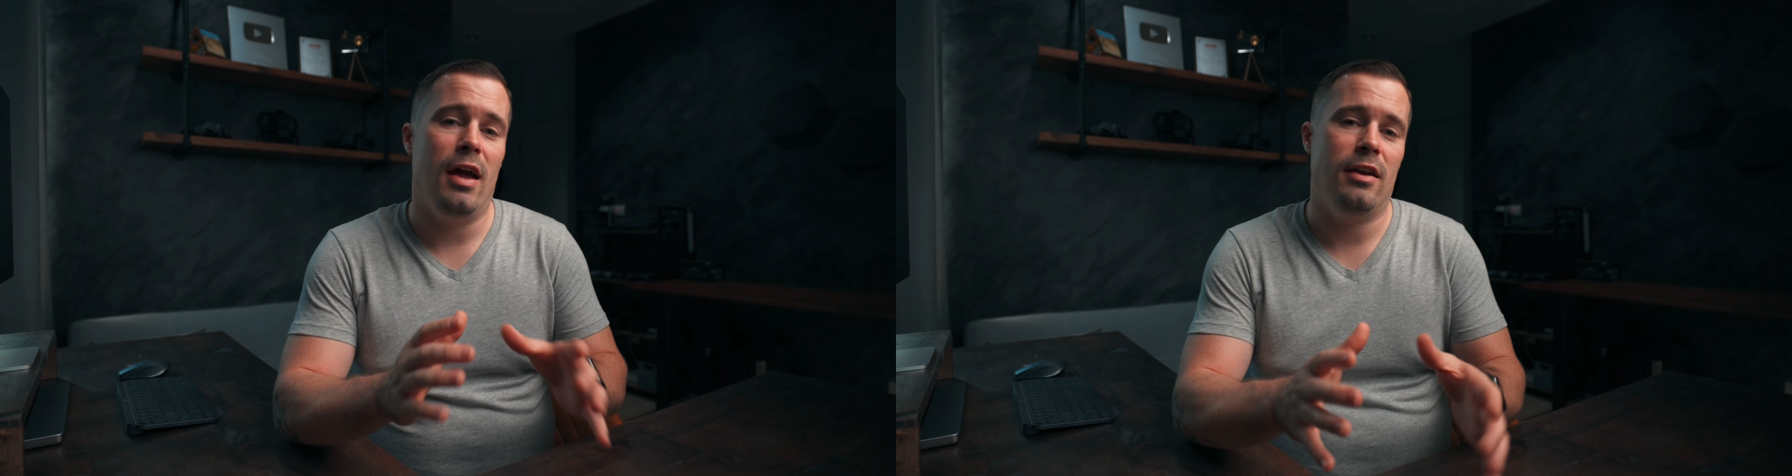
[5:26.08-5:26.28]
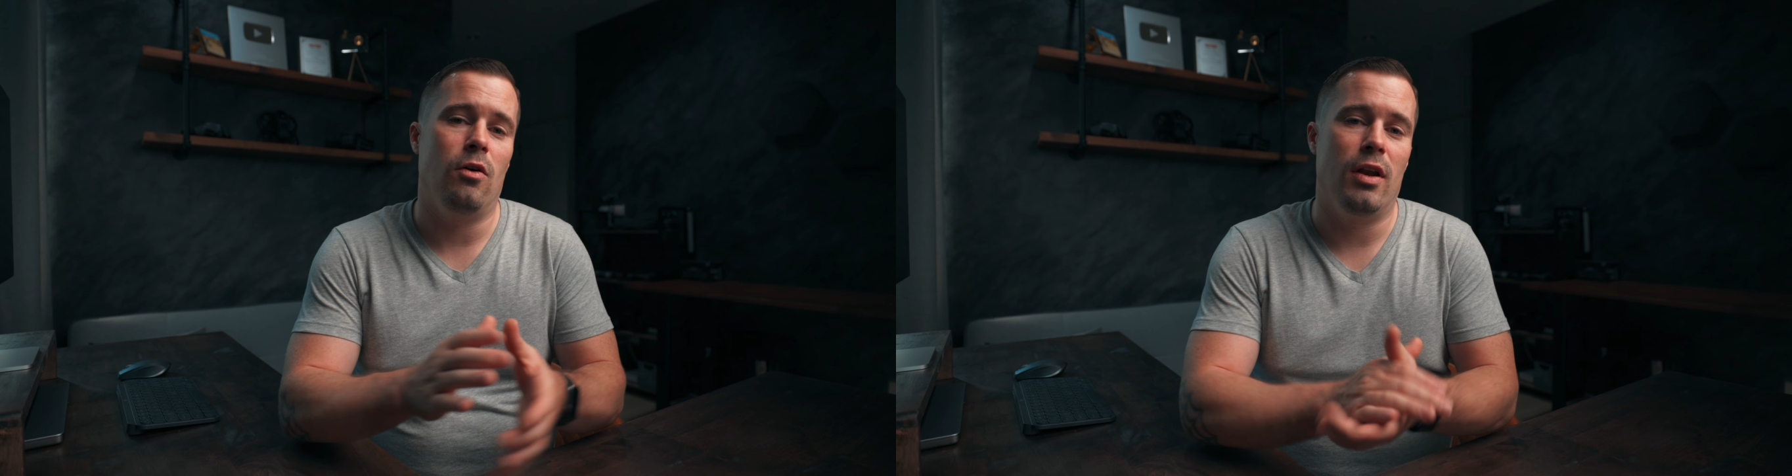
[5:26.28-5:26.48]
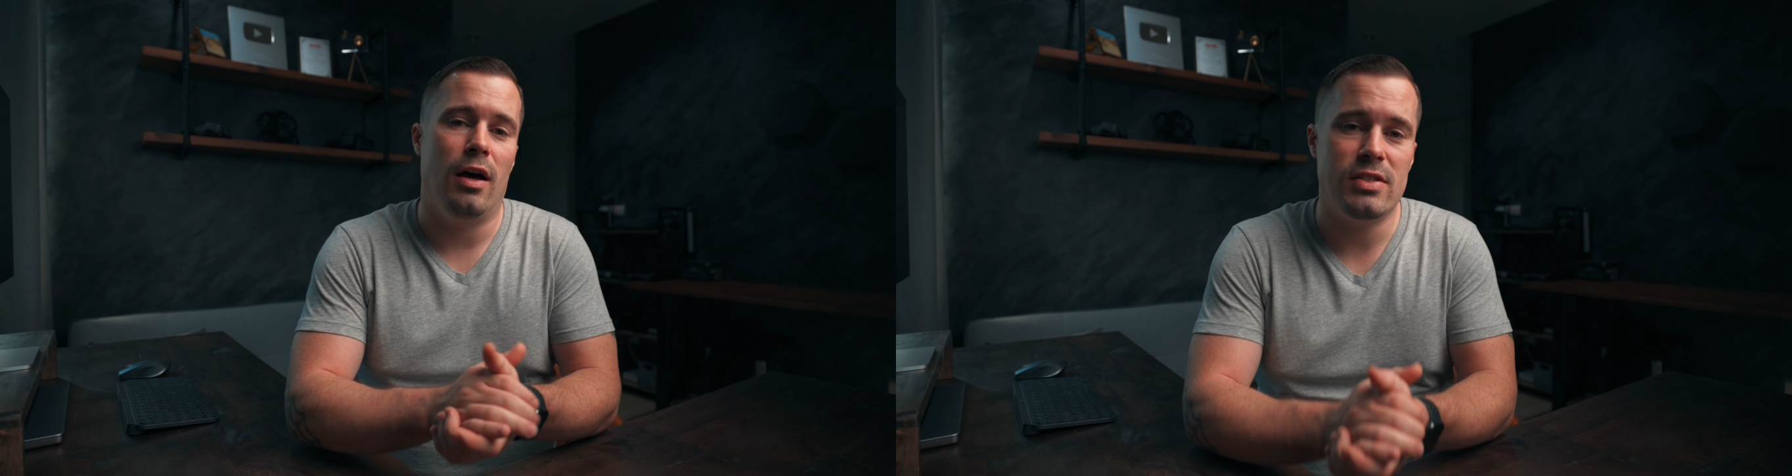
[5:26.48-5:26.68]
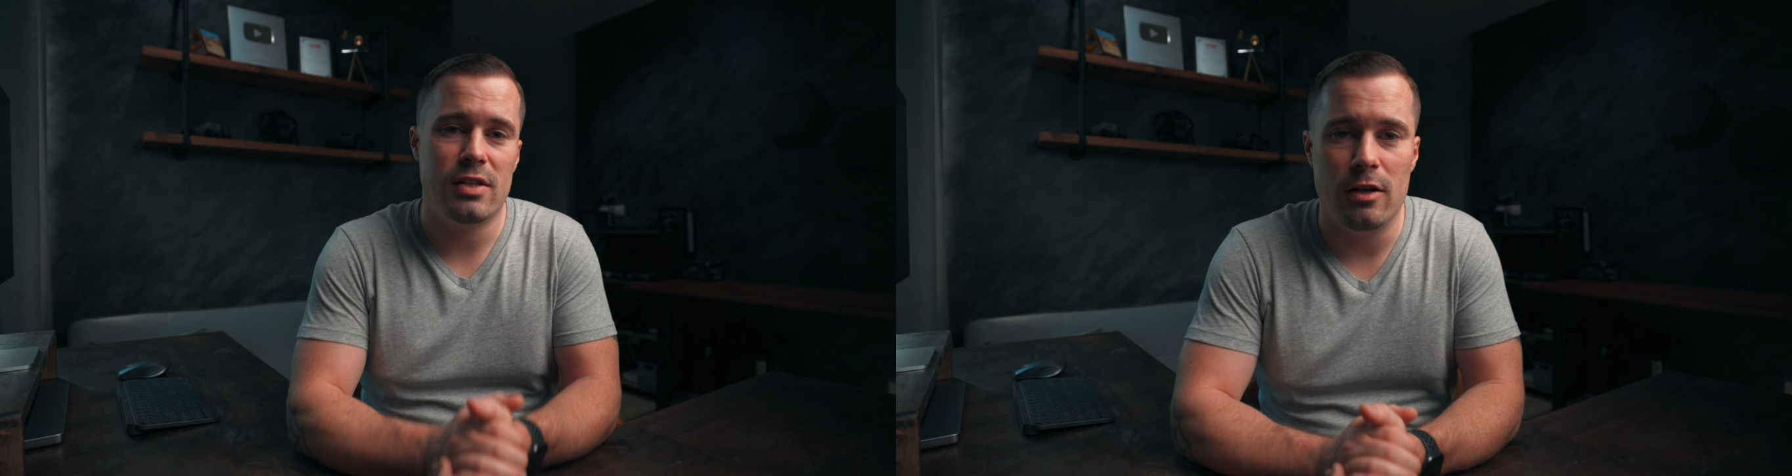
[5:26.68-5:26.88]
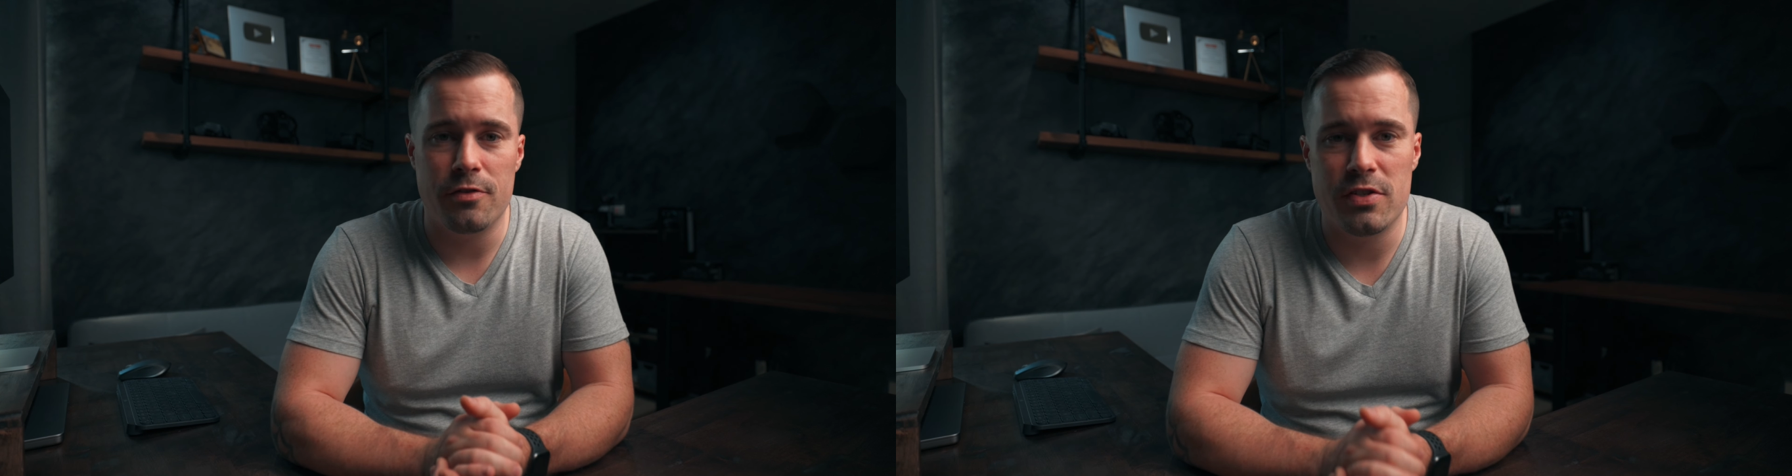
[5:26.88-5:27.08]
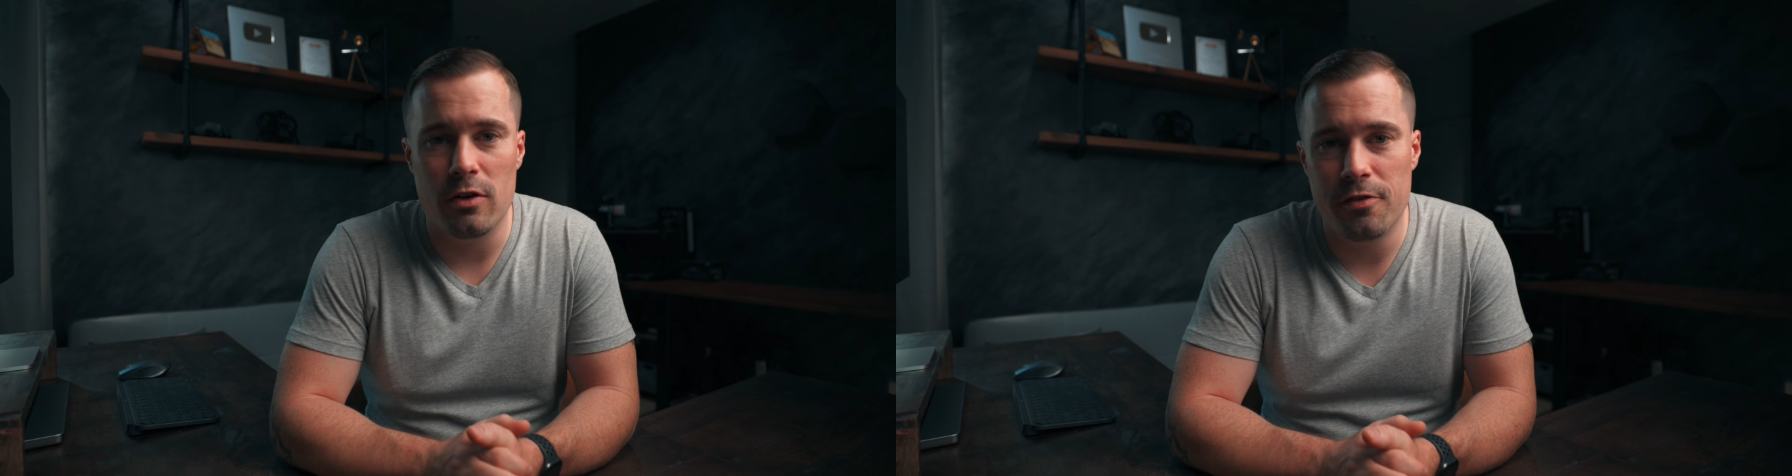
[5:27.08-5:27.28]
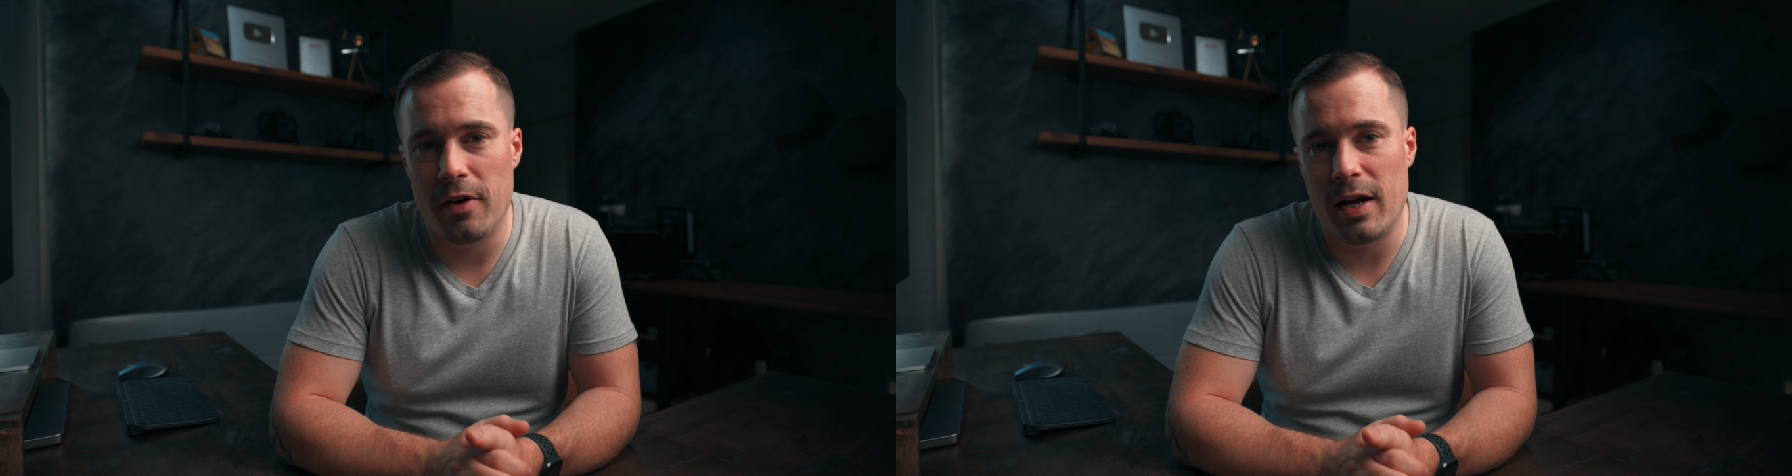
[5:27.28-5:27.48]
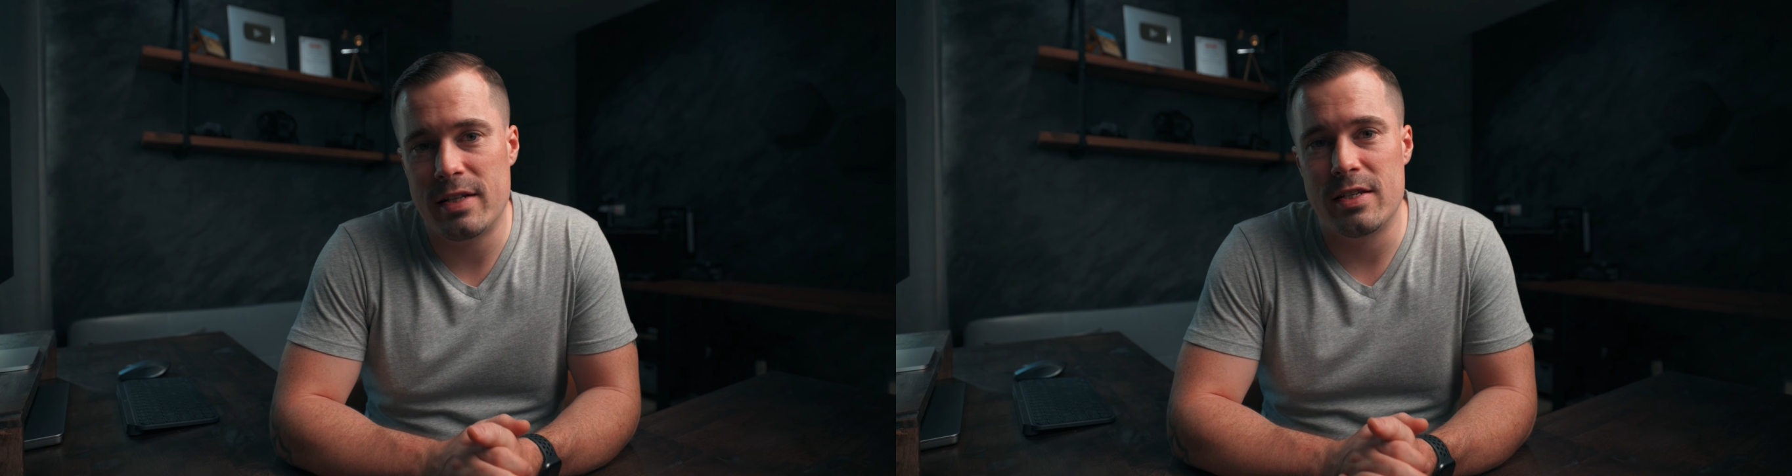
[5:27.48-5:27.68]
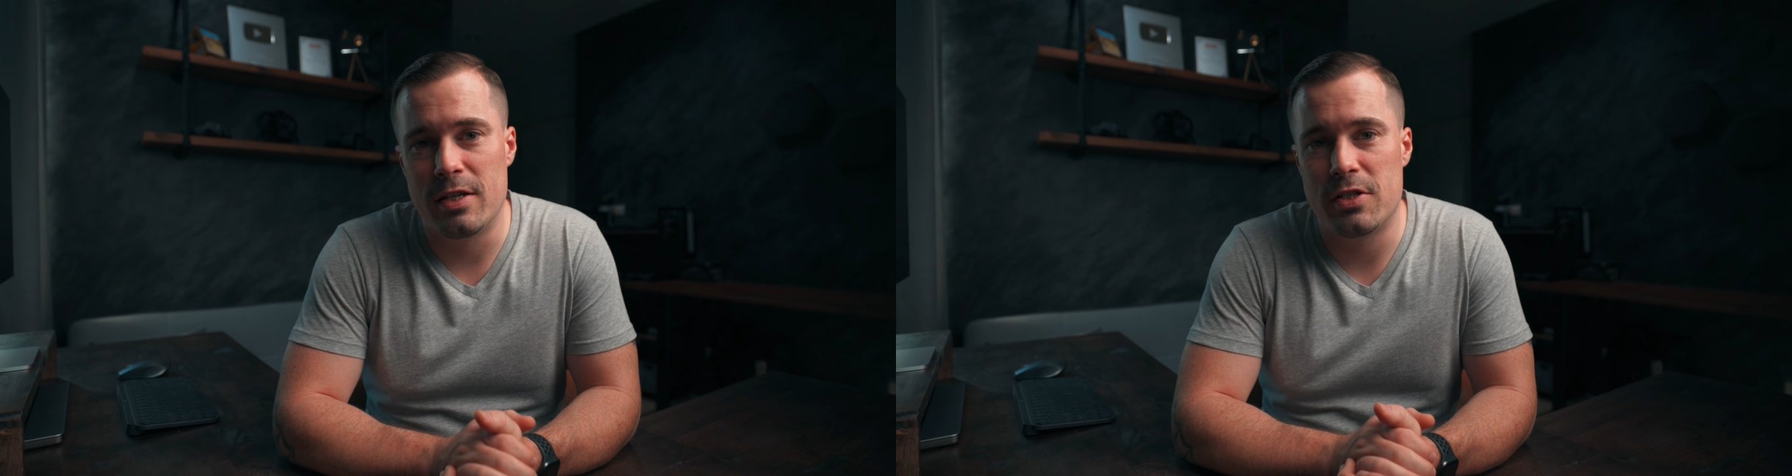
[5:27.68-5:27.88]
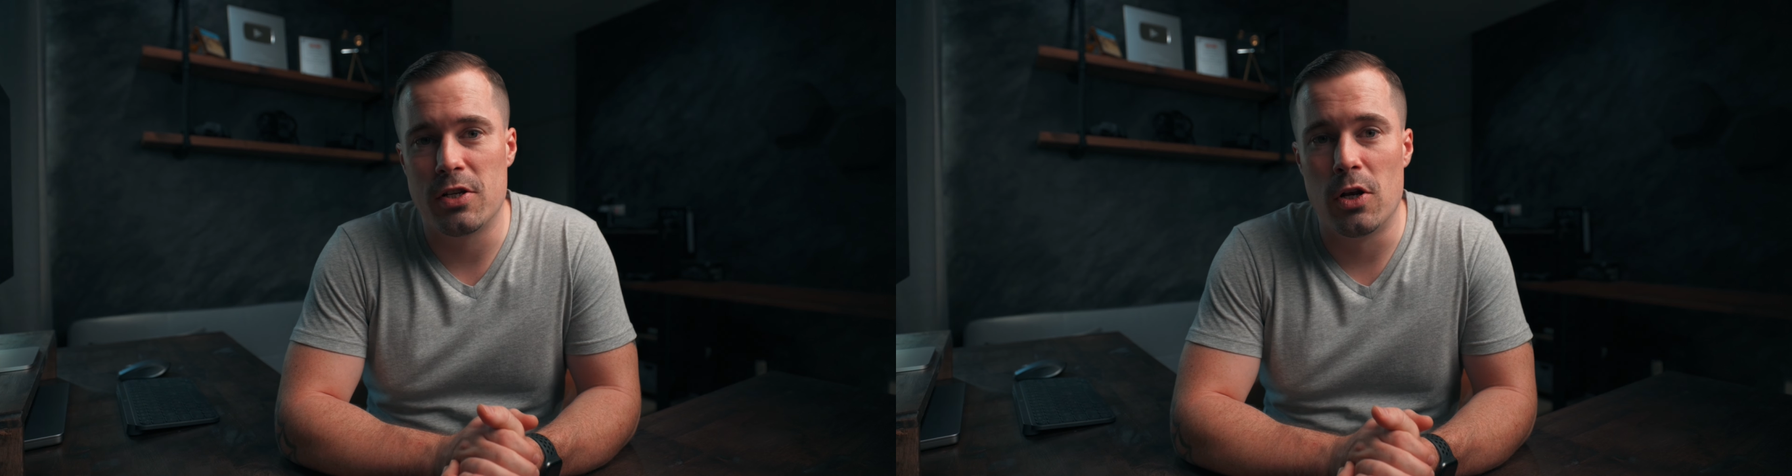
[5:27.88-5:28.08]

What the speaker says: And our last kind of sound effects is